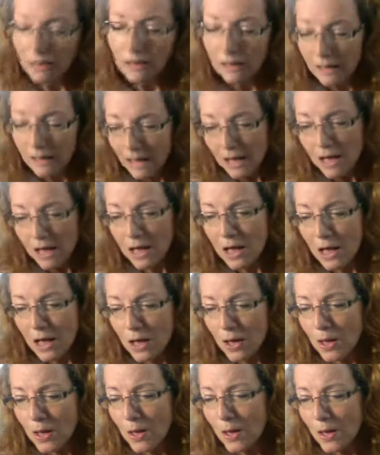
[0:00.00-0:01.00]

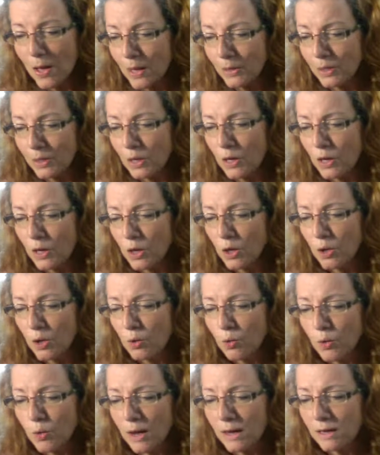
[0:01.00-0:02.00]
Ah, honey,
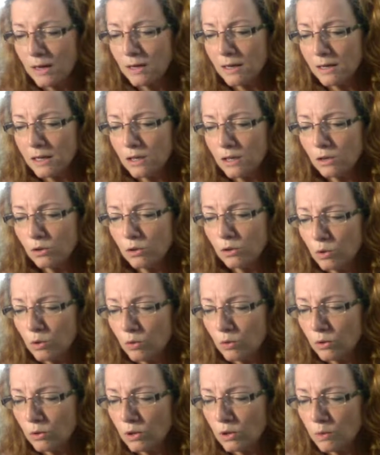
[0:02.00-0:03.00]
well, there's
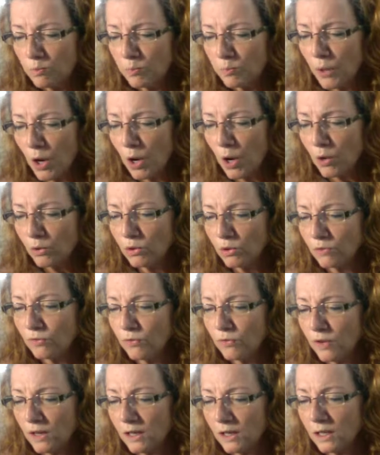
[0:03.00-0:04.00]
youth upon
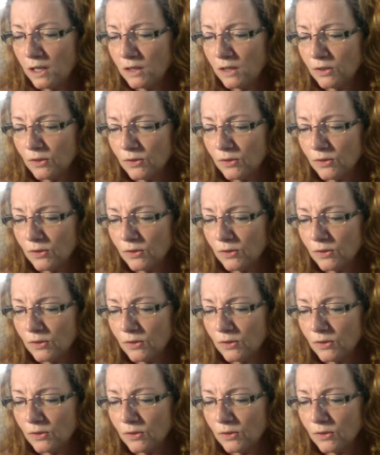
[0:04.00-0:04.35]
your face.